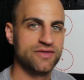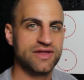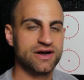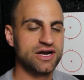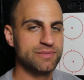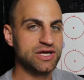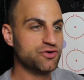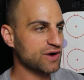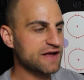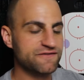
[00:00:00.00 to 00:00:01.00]
that are gonna be
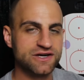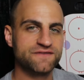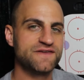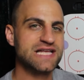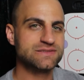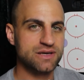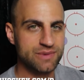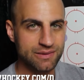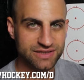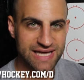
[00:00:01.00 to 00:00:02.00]
great for defensemen to
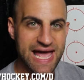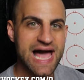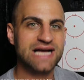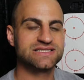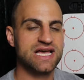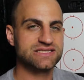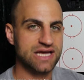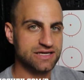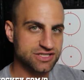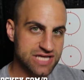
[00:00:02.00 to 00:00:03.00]
be able to access
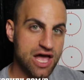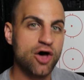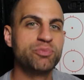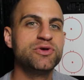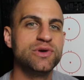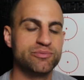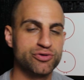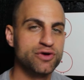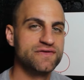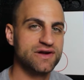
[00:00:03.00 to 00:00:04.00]
and just help you
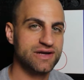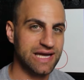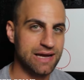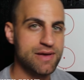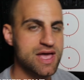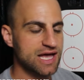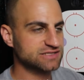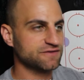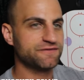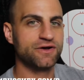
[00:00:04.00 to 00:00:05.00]
improve your game.
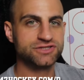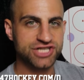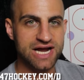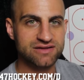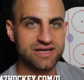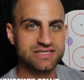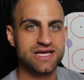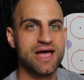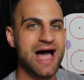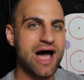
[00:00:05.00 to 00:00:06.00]
It's a full
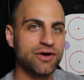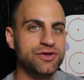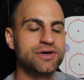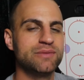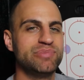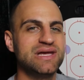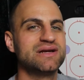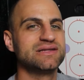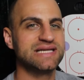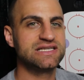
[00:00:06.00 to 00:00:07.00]
checklist, how you can be
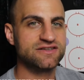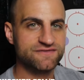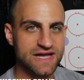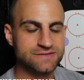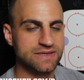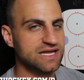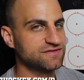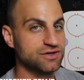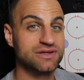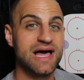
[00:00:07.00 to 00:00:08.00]
an elite defenseman. It
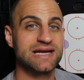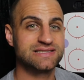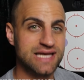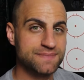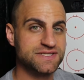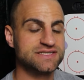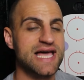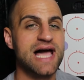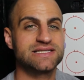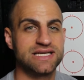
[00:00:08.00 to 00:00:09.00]
gives you a lot of tips and
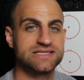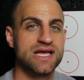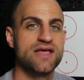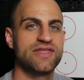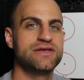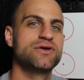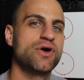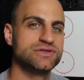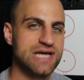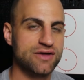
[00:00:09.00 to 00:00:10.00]
tactics that you can
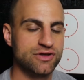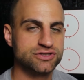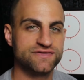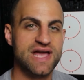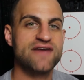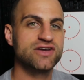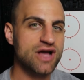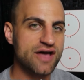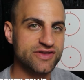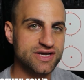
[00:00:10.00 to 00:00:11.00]
go download. So if you haven't
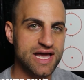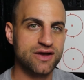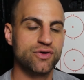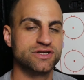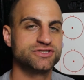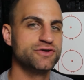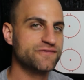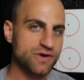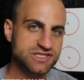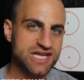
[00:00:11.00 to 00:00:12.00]
gone there yet, go to
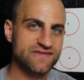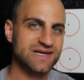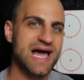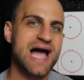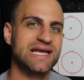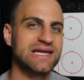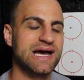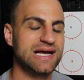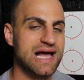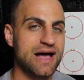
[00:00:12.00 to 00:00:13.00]

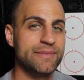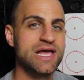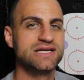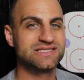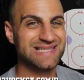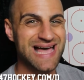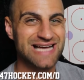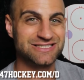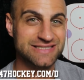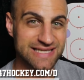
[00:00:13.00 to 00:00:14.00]

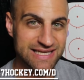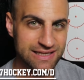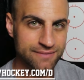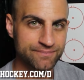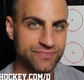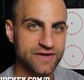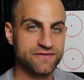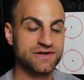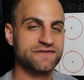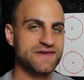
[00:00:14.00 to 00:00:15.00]
247hockey.com/D
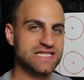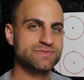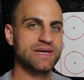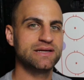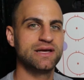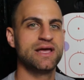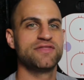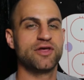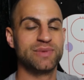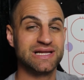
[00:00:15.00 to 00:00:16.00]
for defensemen.
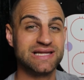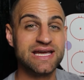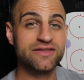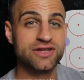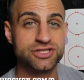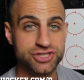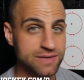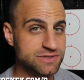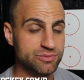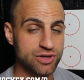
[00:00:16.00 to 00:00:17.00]
There'll be a link in the
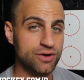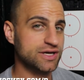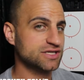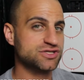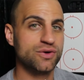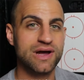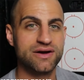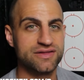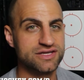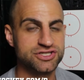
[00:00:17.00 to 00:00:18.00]
description below. You can just go
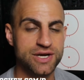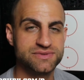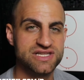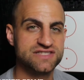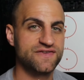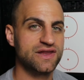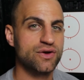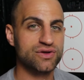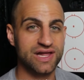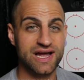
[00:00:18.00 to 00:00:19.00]
down into the description of this
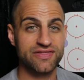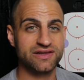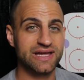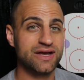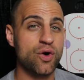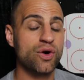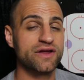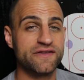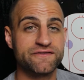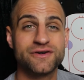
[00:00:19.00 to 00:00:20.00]
video, click on the link,
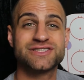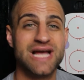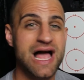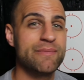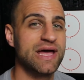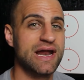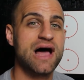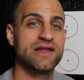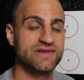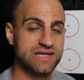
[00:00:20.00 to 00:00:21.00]
or in the first comment,
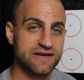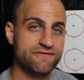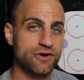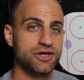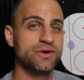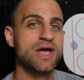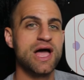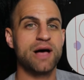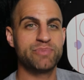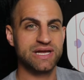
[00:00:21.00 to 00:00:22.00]
I'll have a link for you.
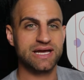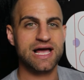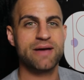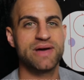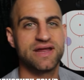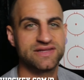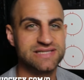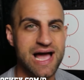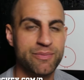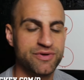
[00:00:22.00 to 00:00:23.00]
I'll pin a comment at the
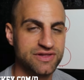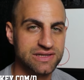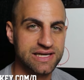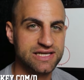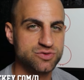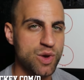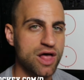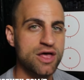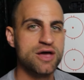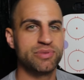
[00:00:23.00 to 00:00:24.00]
top of the link as
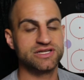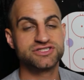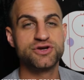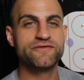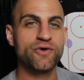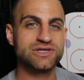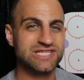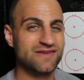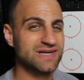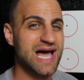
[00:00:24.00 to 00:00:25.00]
well. But it's
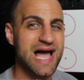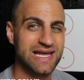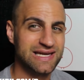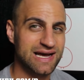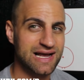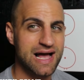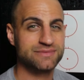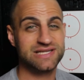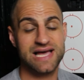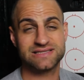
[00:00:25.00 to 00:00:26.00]

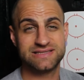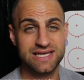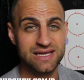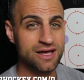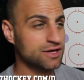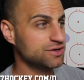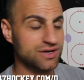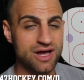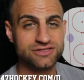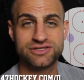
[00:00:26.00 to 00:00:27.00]
247hockey.com/D. You
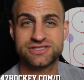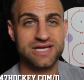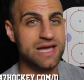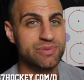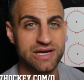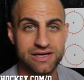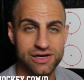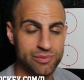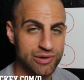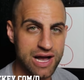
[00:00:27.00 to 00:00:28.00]
can also just type it into
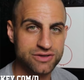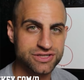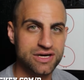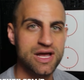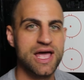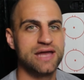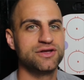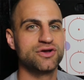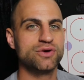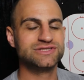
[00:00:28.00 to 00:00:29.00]
your browser and
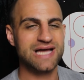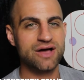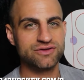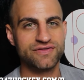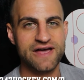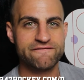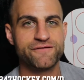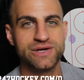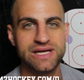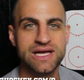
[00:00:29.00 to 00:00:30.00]
you can go download that
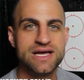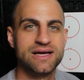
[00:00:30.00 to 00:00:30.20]
free